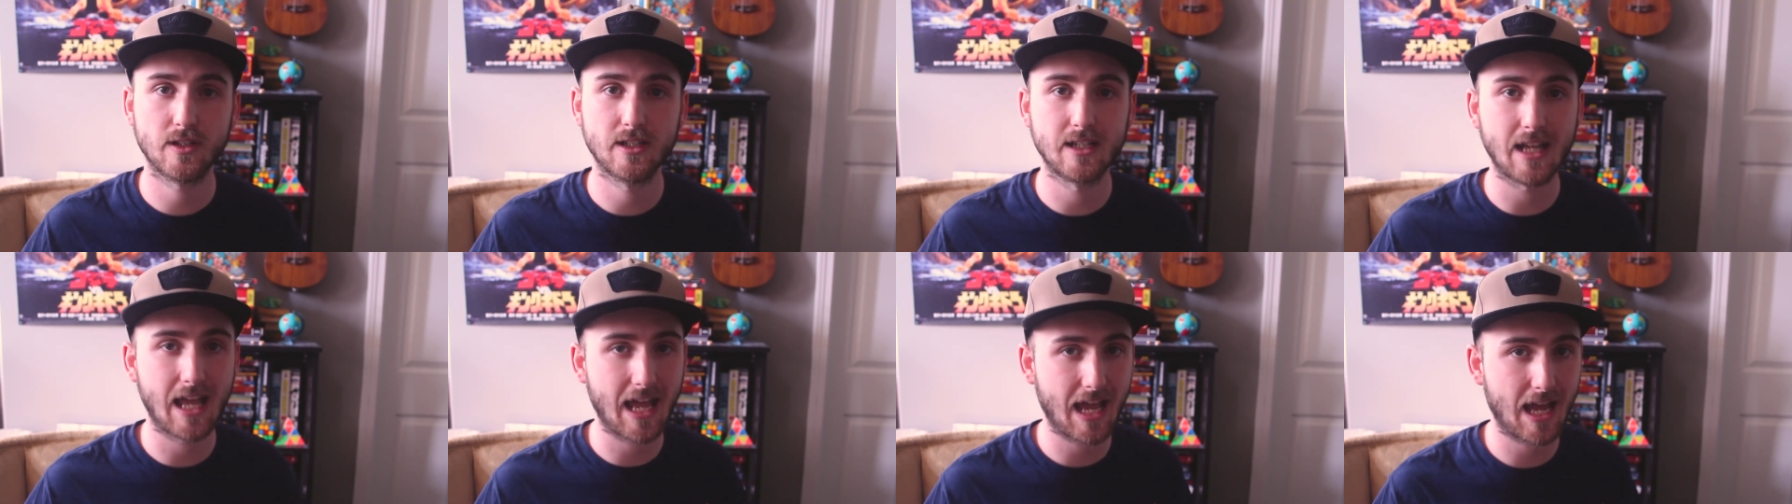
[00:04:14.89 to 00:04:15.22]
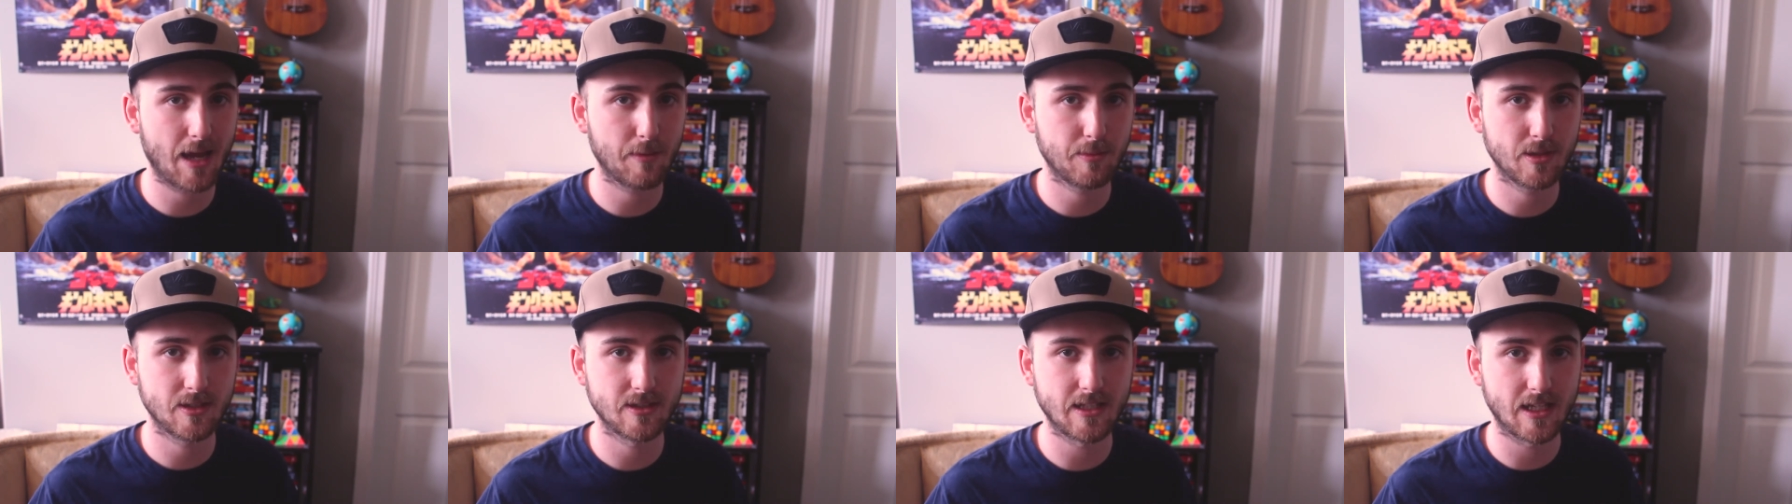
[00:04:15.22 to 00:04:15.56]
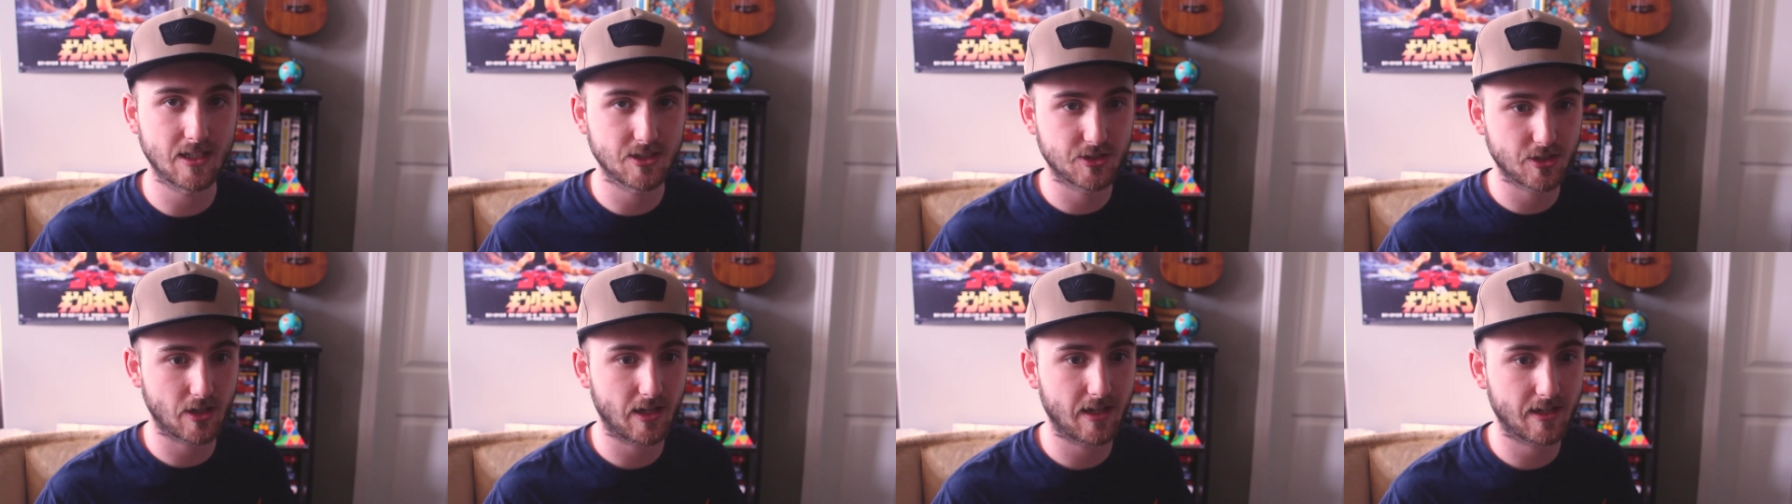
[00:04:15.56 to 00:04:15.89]
inhabit
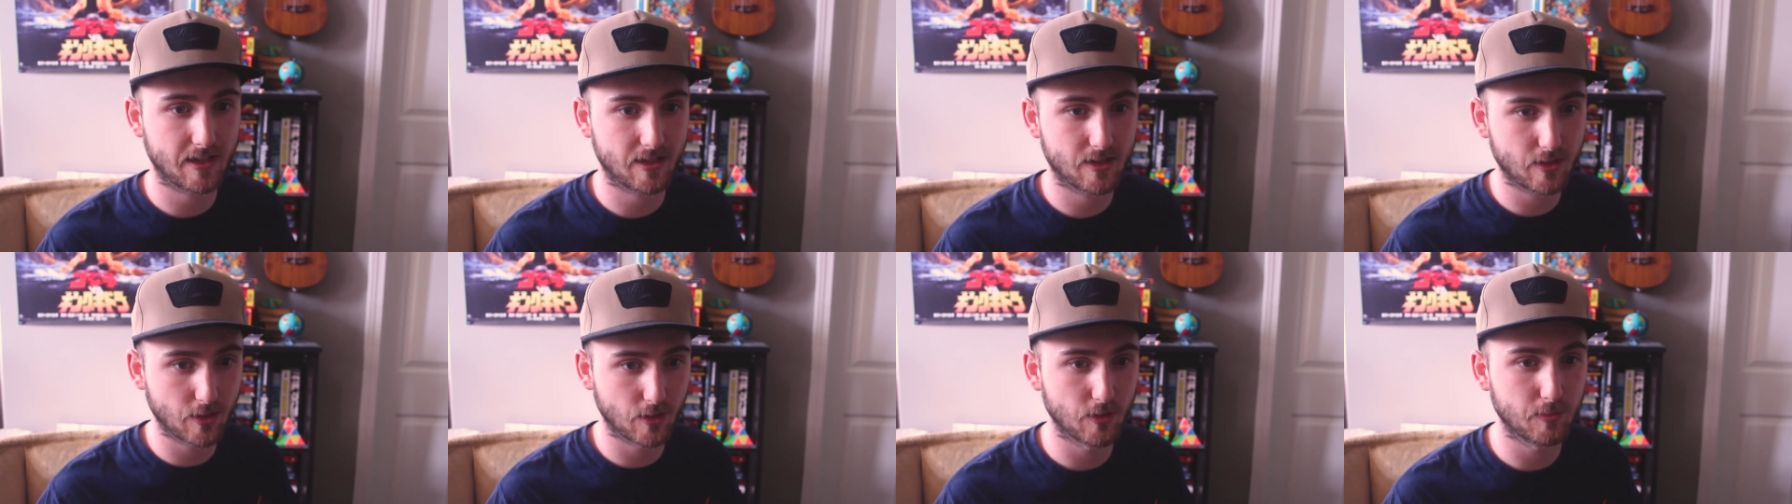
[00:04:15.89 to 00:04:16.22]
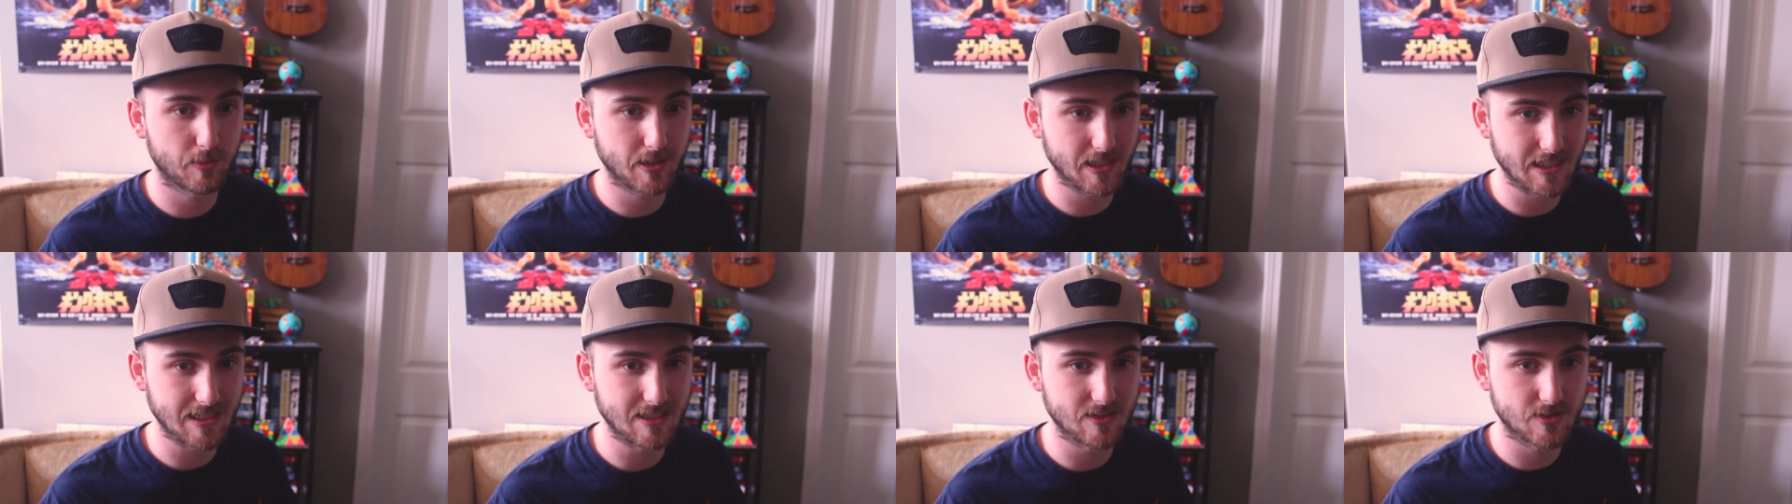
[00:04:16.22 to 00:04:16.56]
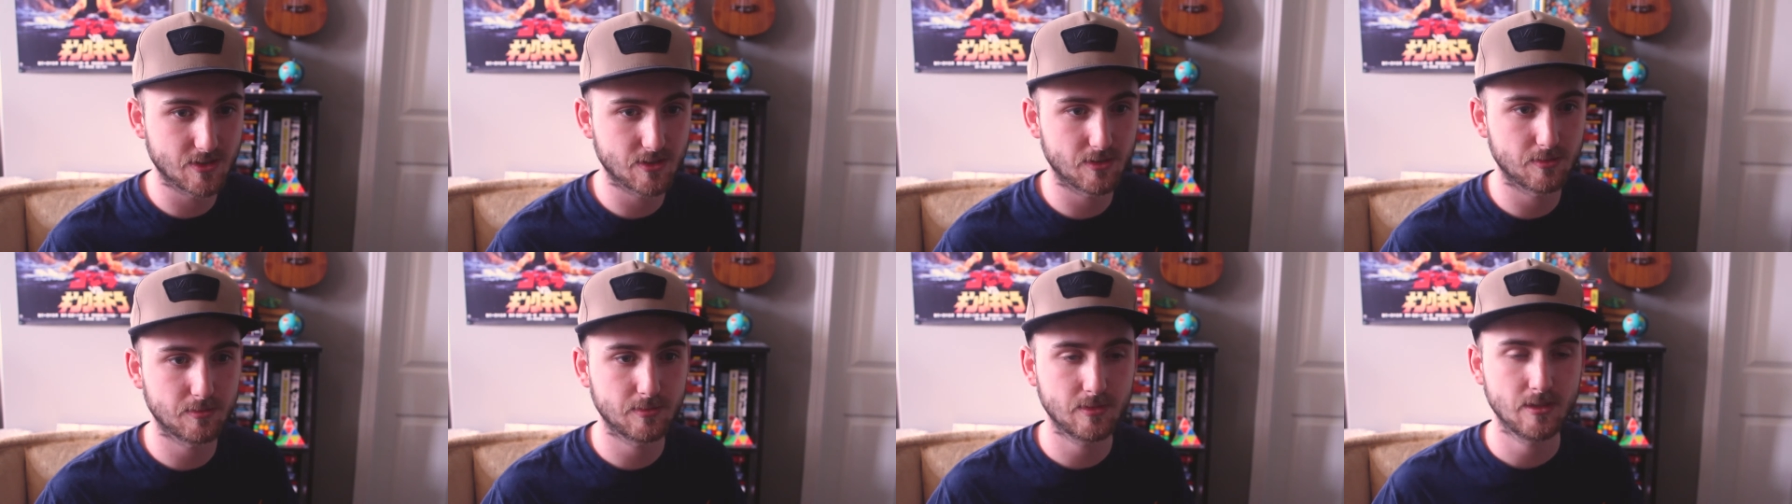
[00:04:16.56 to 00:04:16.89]
that Jack
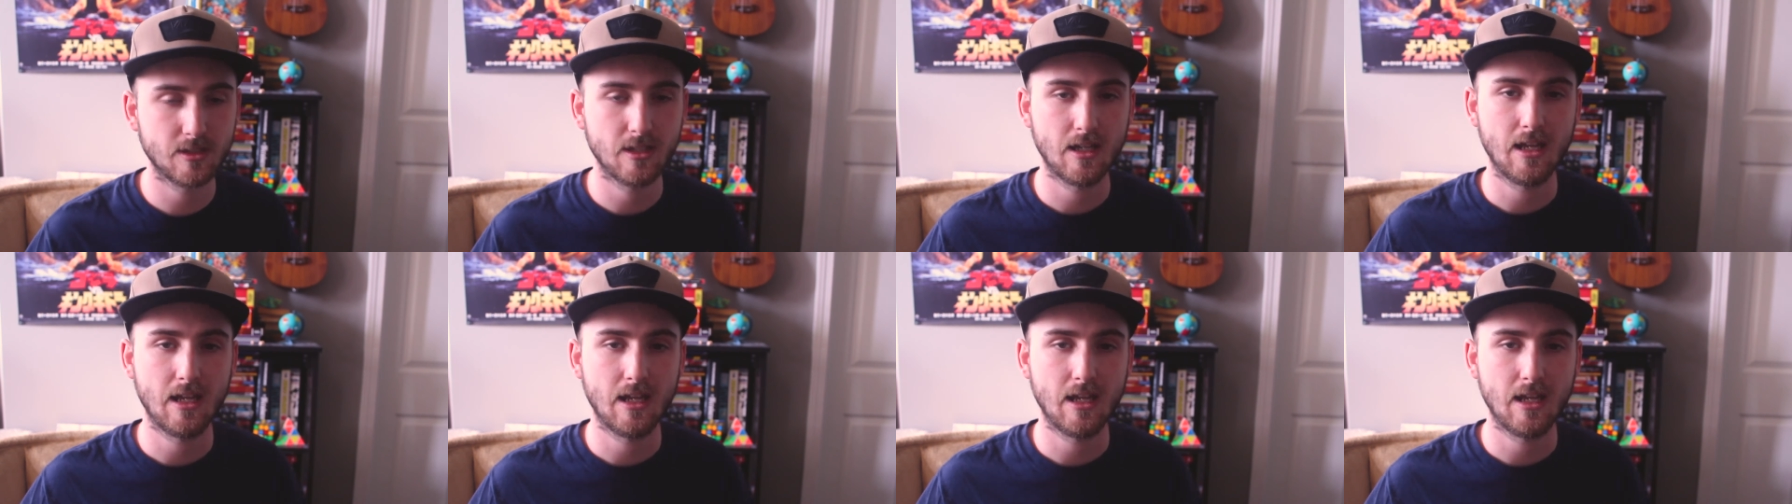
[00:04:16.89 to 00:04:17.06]
Kirby-ism,